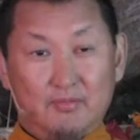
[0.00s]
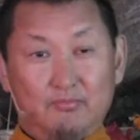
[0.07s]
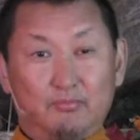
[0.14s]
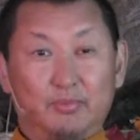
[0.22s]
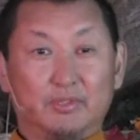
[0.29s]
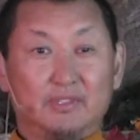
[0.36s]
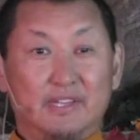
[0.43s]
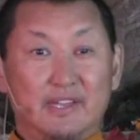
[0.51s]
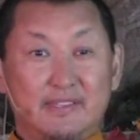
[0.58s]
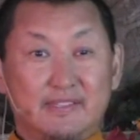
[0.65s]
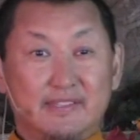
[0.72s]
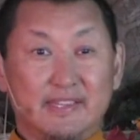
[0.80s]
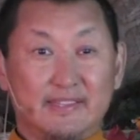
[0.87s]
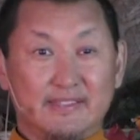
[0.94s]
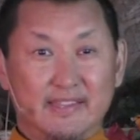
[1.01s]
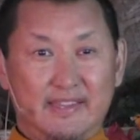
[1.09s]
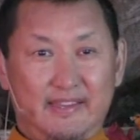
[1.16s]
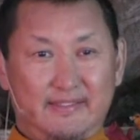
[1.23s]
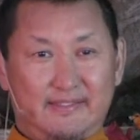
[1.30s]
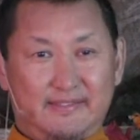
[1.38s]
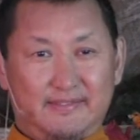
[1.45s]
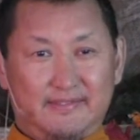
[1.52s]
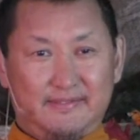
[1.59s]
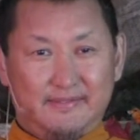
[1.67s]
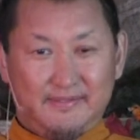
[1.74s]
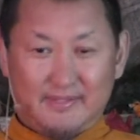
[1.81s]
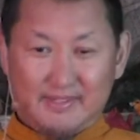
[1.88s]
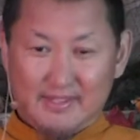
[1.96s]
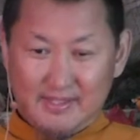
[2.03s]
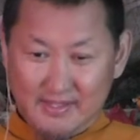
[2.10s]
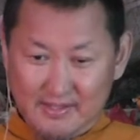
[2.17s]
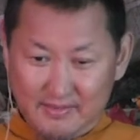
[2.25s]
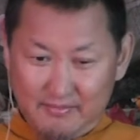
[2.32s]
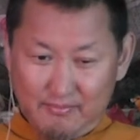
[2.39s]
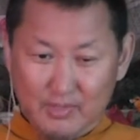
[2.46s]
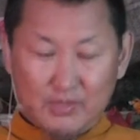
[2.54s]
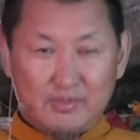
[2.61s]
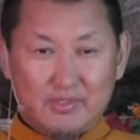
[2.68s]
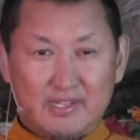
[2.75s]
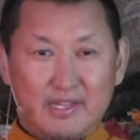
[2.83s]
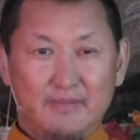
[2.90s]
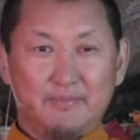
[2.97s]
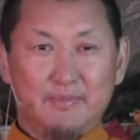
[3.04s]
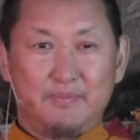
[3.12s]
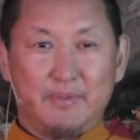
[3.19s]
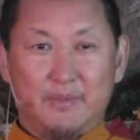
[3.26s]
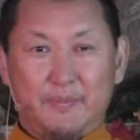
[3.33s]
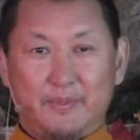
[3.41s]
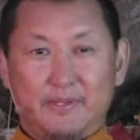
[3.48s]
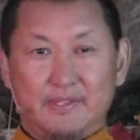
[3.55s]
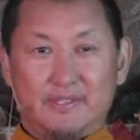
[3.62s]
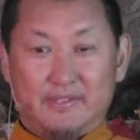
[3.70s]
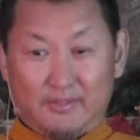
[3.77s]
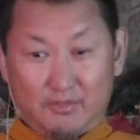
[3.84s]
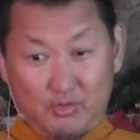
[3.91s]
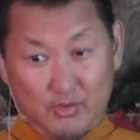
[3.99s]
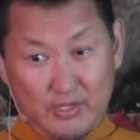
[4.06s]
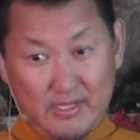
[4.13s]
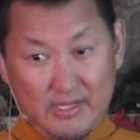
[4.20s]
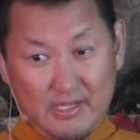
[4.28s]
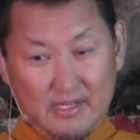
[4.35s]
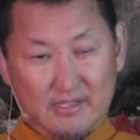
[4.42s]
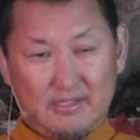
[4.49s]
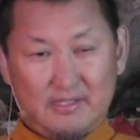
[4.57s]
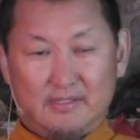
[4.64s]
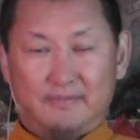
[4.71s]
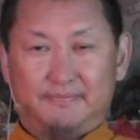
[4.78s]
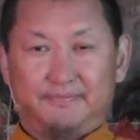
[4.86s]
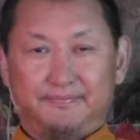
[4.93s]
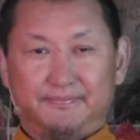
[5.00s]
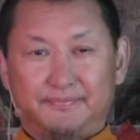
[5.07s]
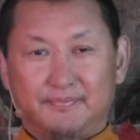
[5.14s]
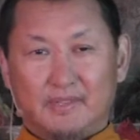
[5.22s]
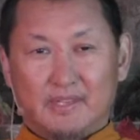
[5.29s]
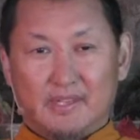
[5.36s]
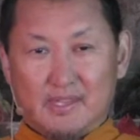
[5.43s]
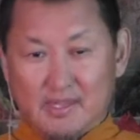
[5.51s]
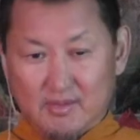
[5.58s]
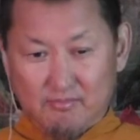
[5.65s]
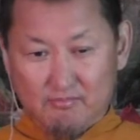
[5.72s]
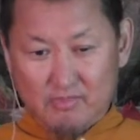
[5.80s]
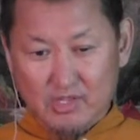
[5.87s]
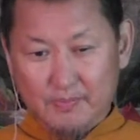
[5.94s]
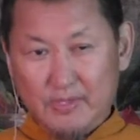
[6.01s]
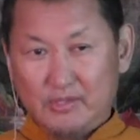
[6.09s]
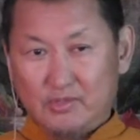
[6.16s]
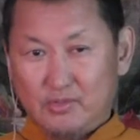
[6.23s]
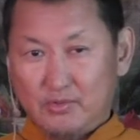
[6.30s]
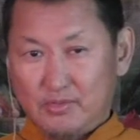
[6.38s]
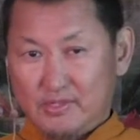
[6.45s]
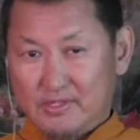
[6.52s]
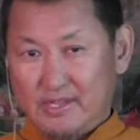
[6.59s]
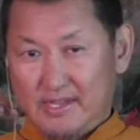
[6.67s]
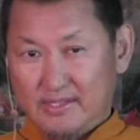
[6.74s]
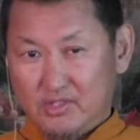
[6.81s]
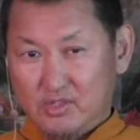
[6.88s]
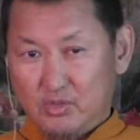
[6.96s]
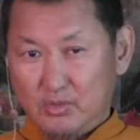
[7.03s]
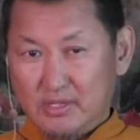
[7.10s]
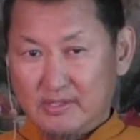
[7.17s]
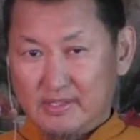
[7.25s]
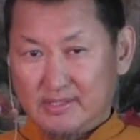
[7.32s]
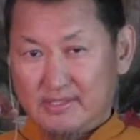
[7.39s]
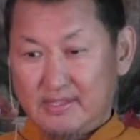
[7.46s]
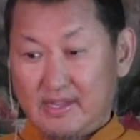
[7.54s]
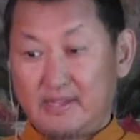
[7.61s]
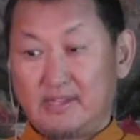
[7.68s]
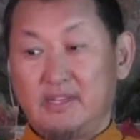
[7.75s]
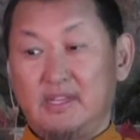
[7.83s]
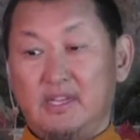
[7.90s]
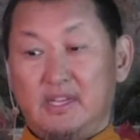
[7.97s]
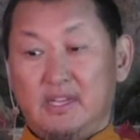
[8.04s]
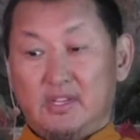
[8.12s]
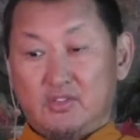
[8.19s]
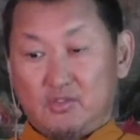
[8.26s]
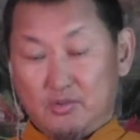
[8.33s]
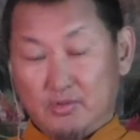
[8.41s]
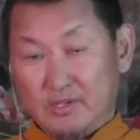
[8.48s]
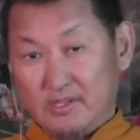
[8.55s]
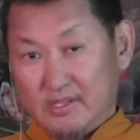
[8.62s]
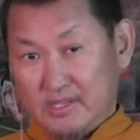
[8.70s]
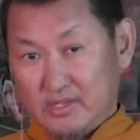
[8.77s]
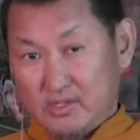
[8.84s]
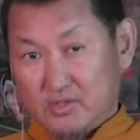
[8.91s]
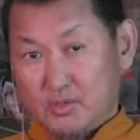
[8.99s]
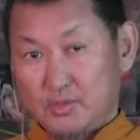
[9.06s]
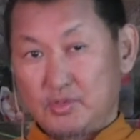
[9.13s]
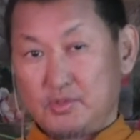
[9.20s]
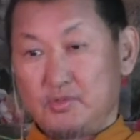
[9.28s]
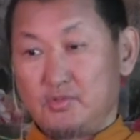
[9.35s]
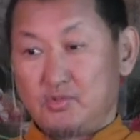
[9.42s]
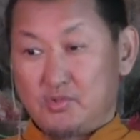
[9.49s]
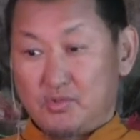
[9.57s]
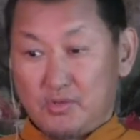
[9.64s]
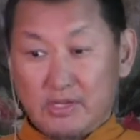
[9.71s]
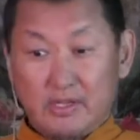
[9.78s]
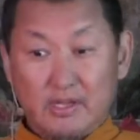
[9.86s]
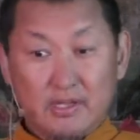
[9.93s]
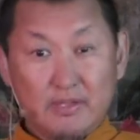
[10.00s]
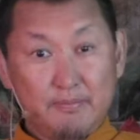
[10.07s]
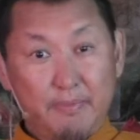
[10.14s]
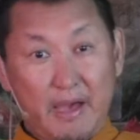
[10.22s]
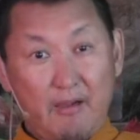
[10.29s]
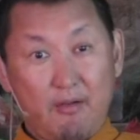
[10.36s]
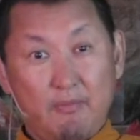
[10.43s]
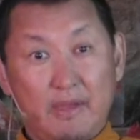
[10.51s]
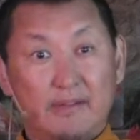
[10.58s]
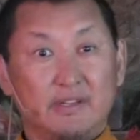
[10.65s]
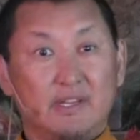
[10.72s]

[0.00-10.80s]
Buddha is 6 years. Most time people is 3 years. Maybe through study, during the instruction, during the empowerment,